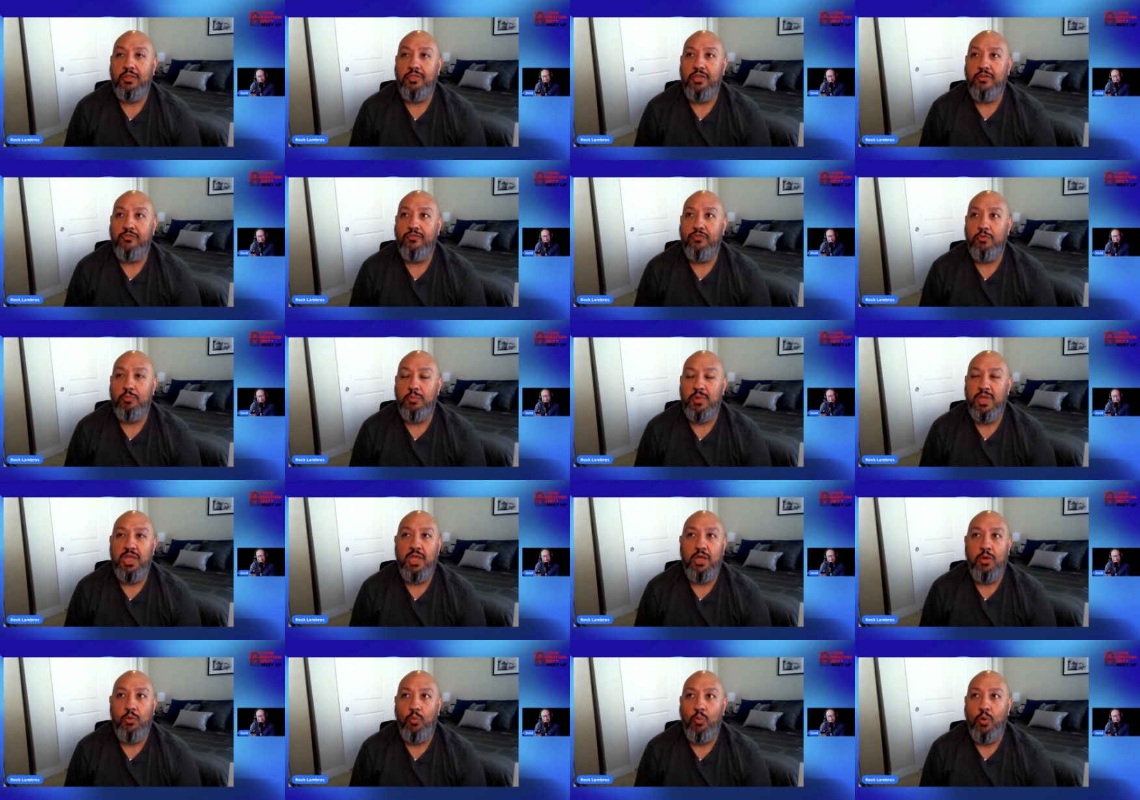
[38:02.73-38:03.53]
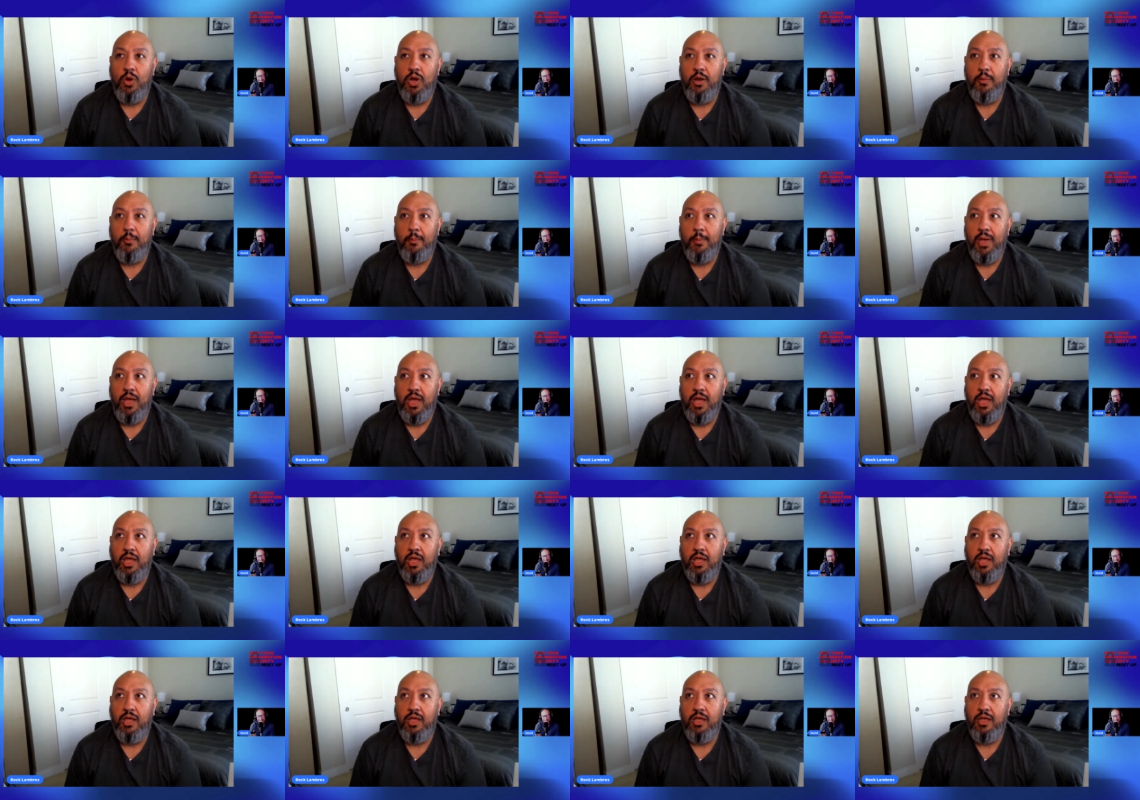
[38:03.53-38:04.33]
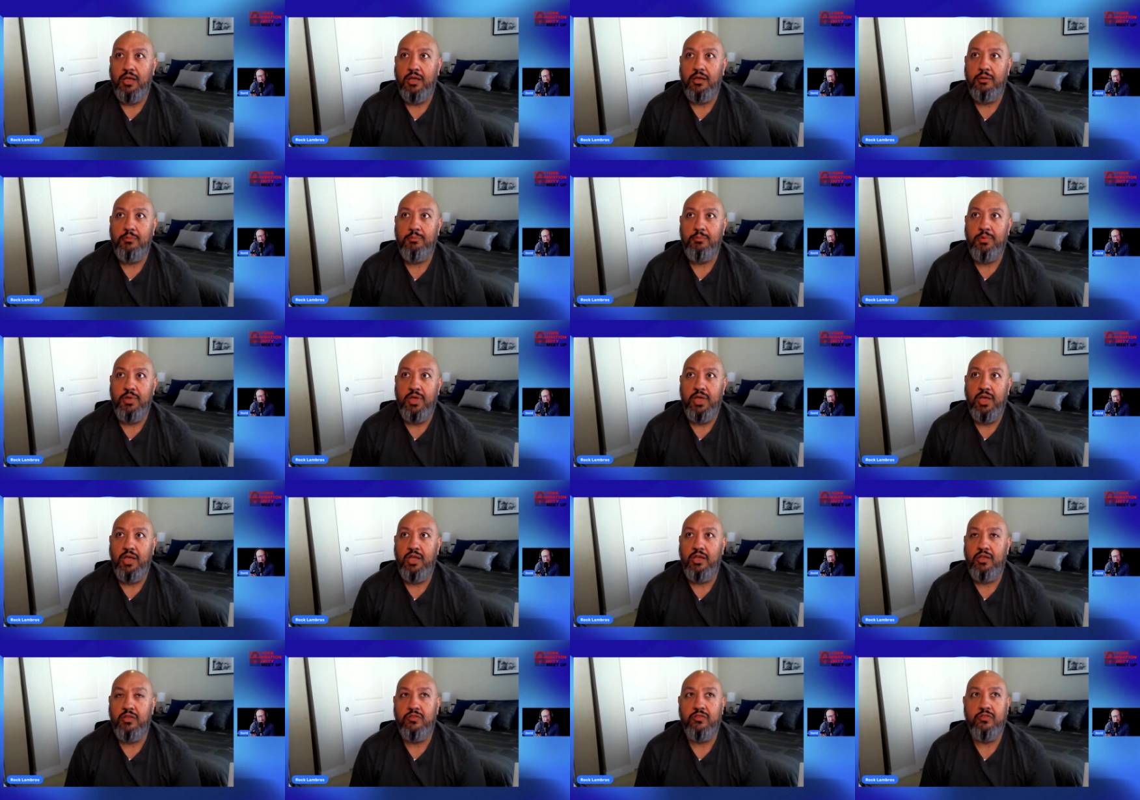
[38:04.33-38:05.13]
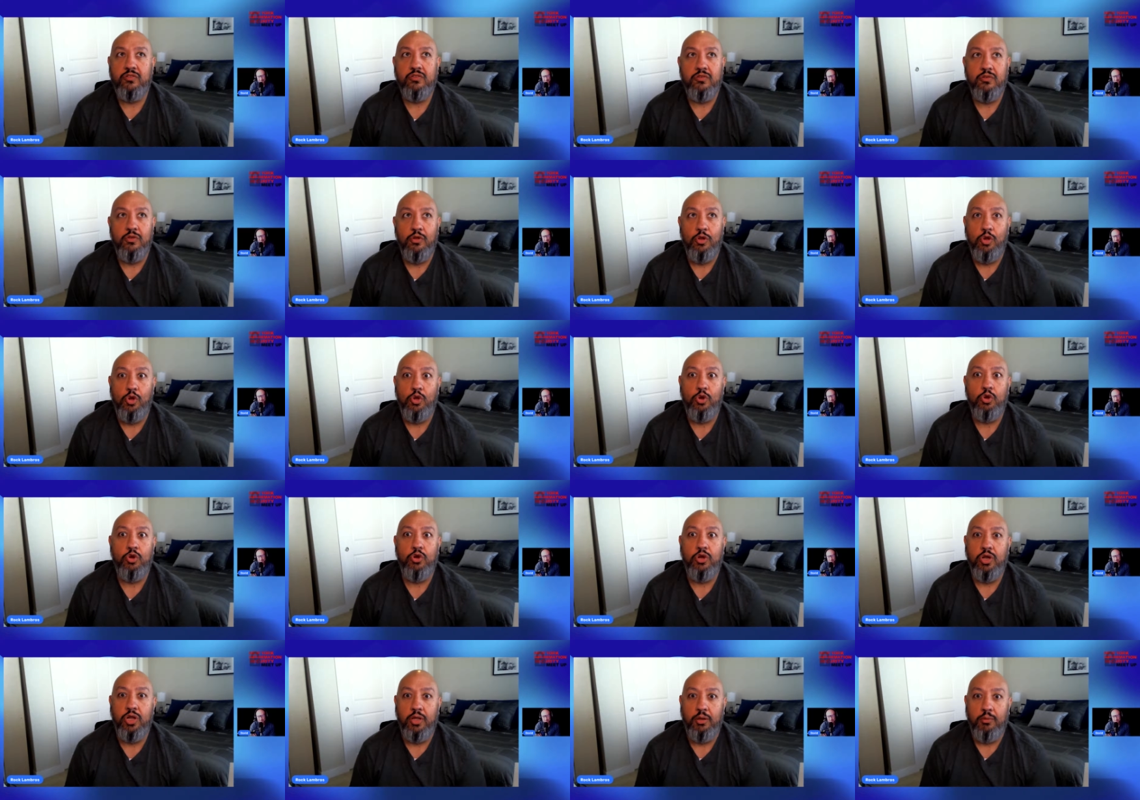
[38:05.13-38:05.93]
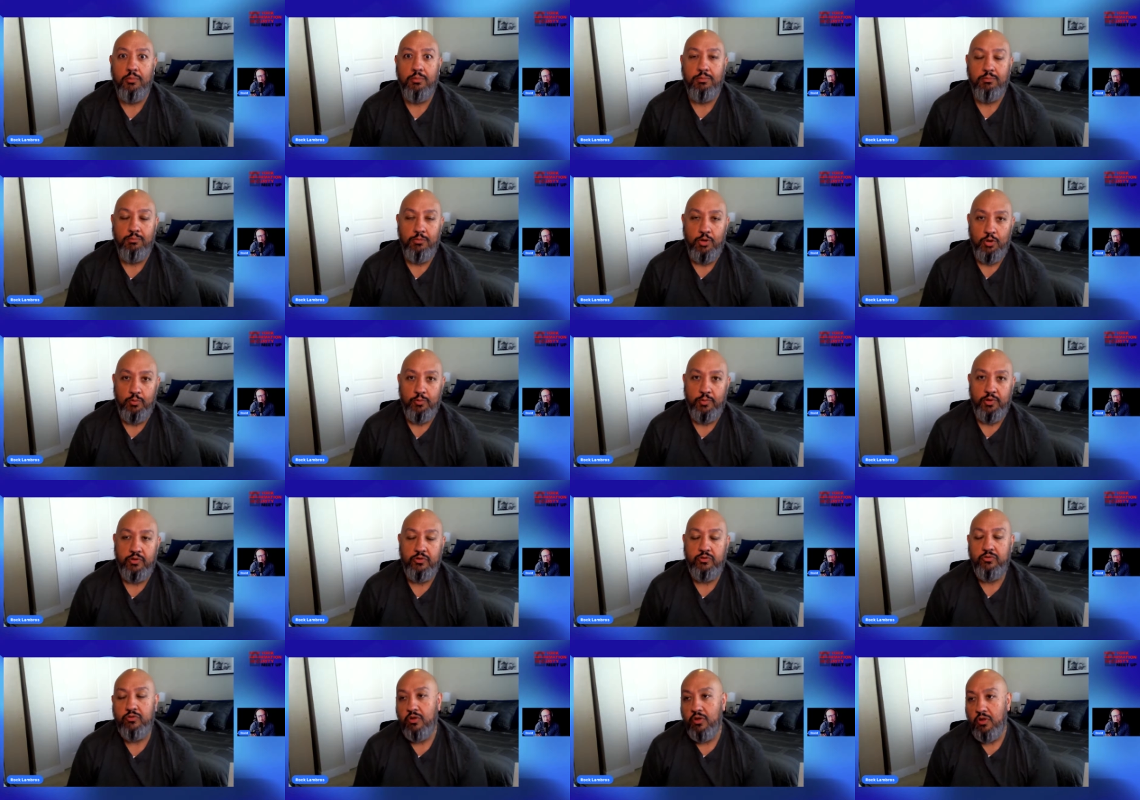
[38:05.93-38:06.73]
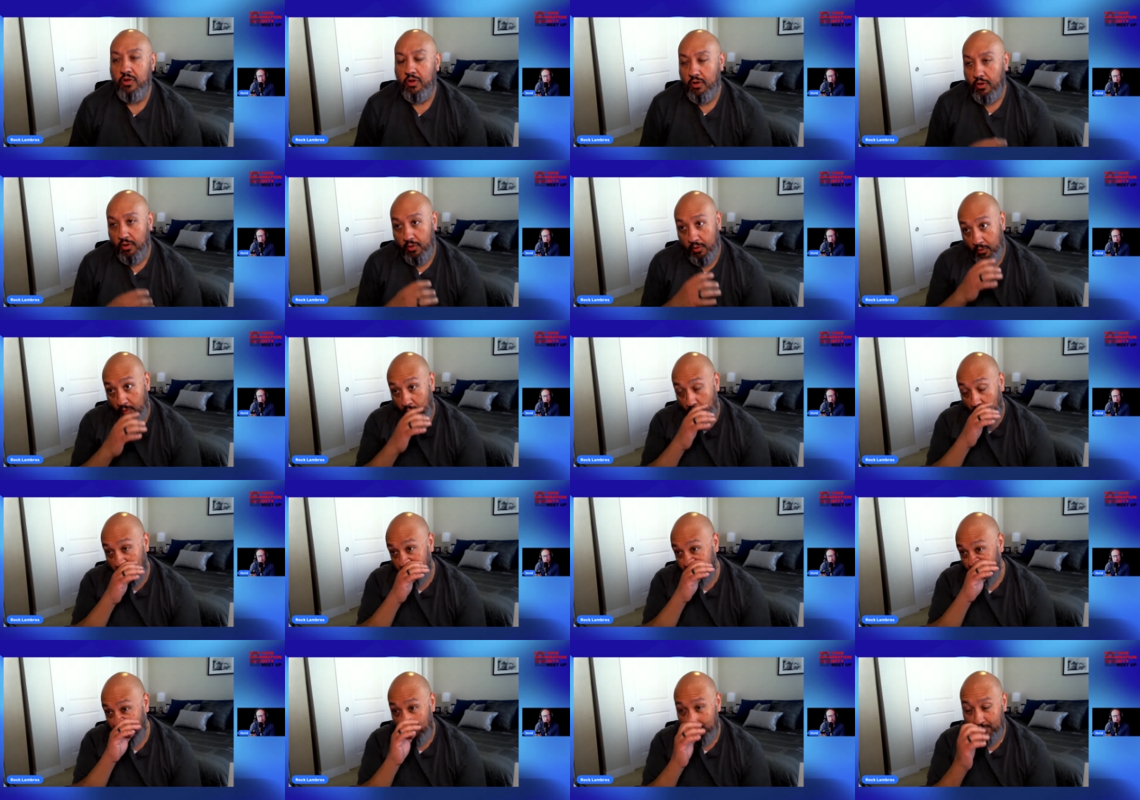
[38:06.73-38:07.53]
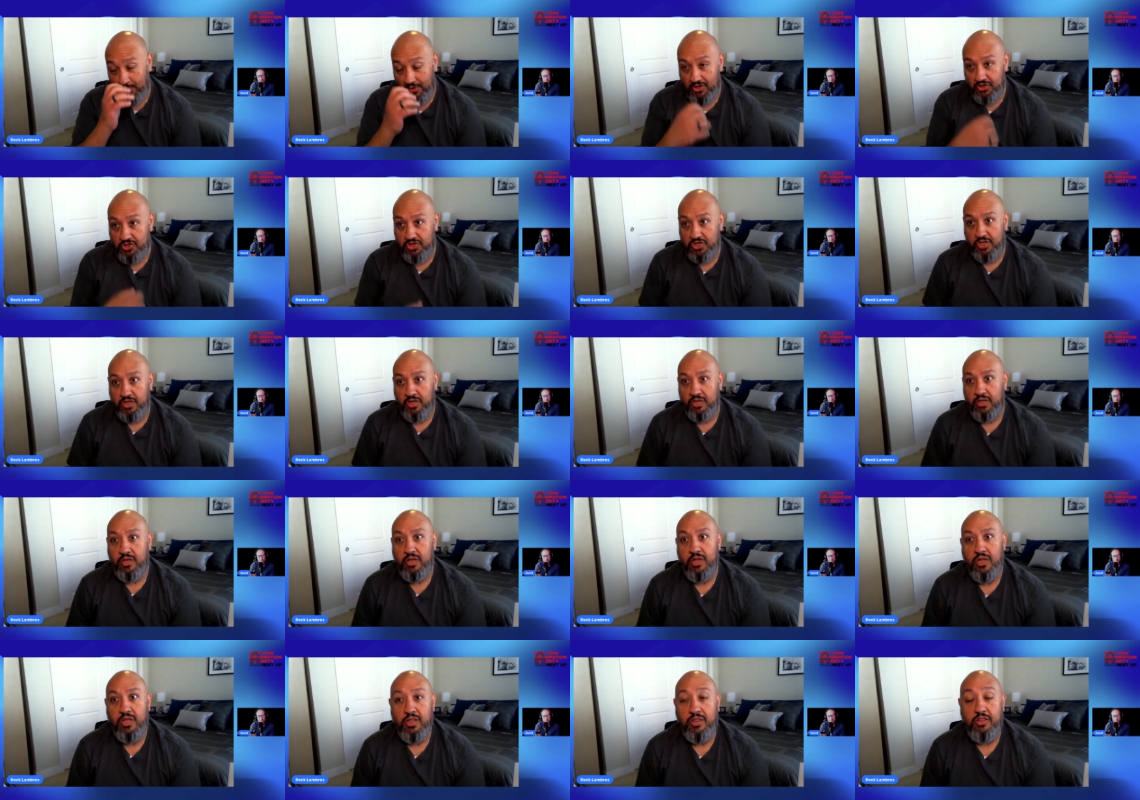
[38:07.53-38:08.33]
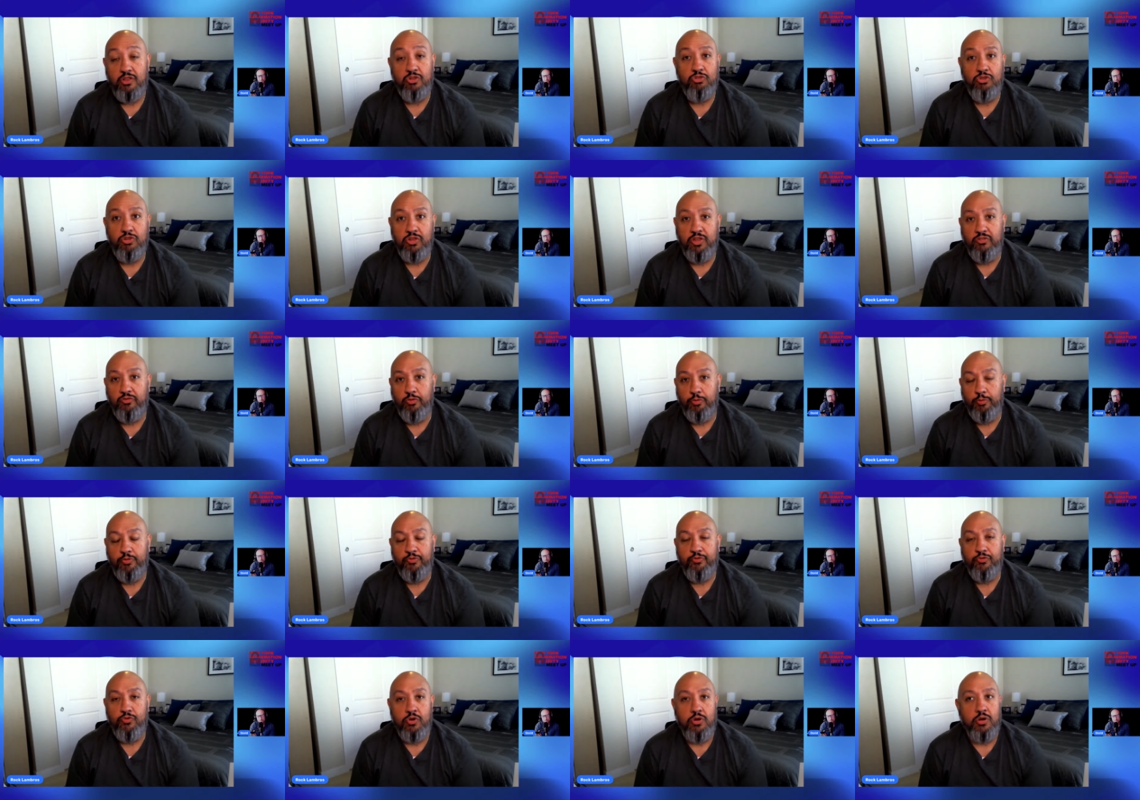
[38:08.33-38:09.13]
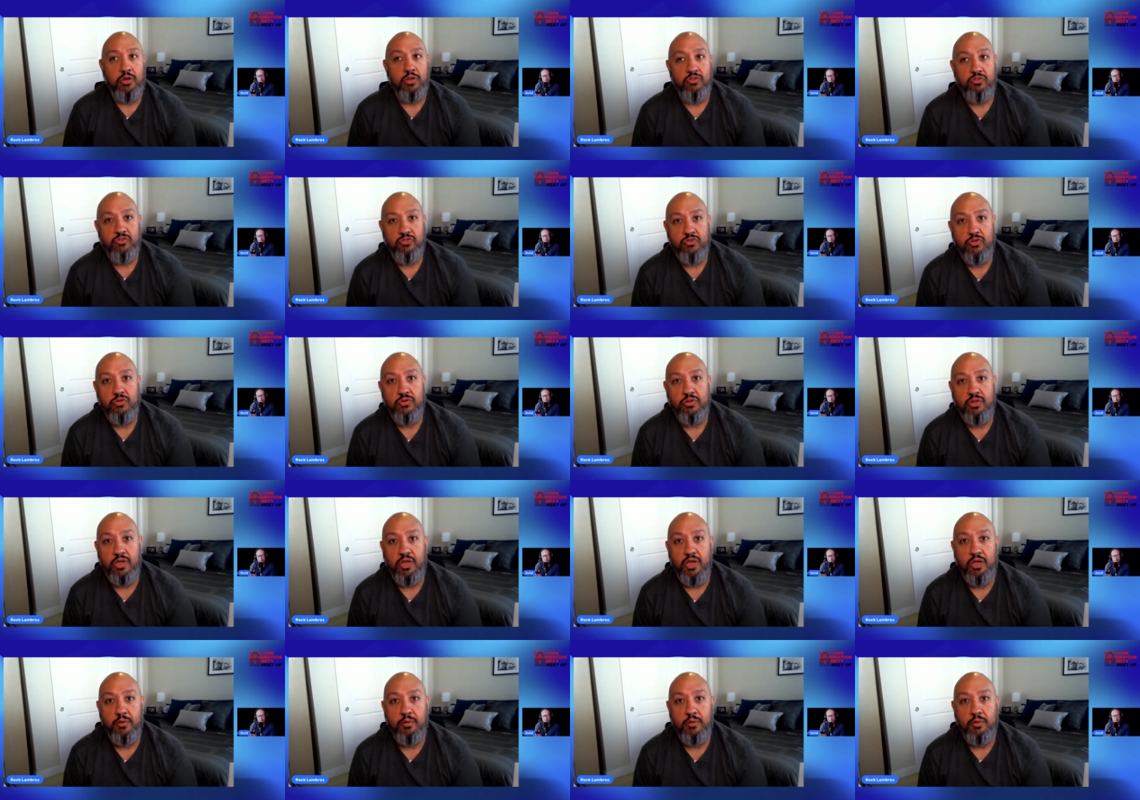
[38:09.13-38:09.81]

think for me, one of my biggest learning moments was I mentioned this was even before consulting.